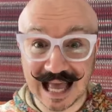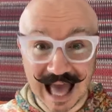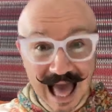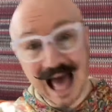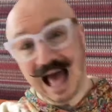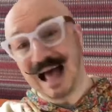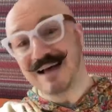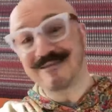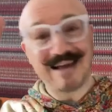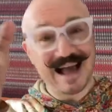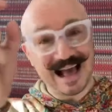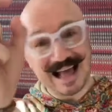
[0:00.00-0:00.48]

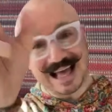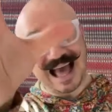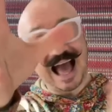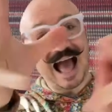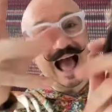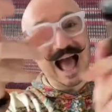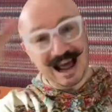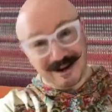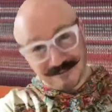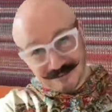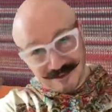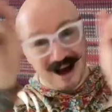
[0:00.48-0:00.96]
oh my
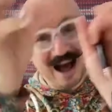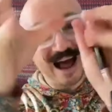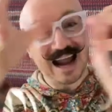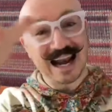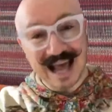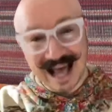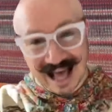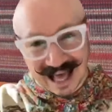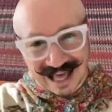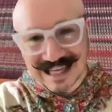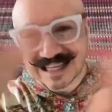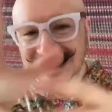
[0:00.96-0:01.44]
God,
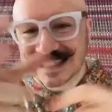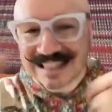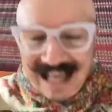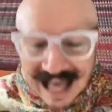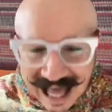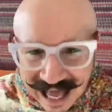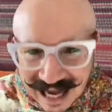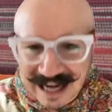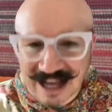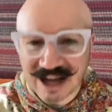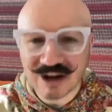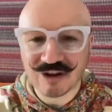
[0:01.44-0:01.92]
water!
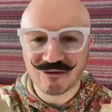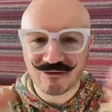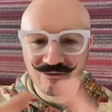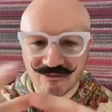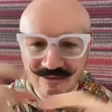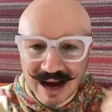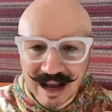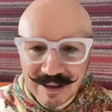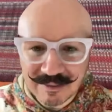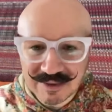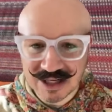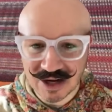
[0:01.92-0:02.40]
And it
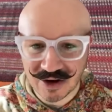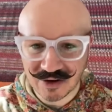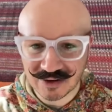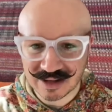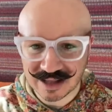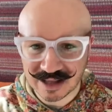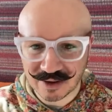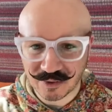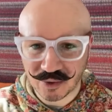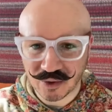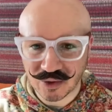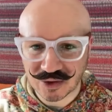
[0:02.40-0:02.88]
grabs hold of
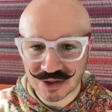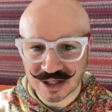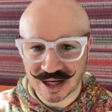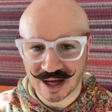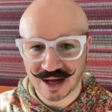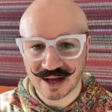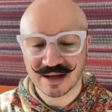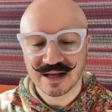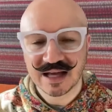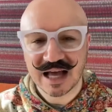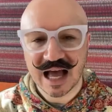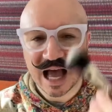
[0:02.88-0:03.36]
that
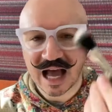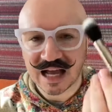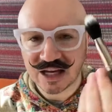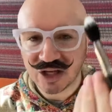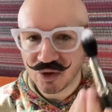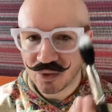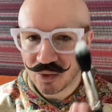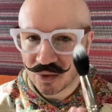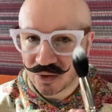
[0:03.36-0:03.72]
water and you will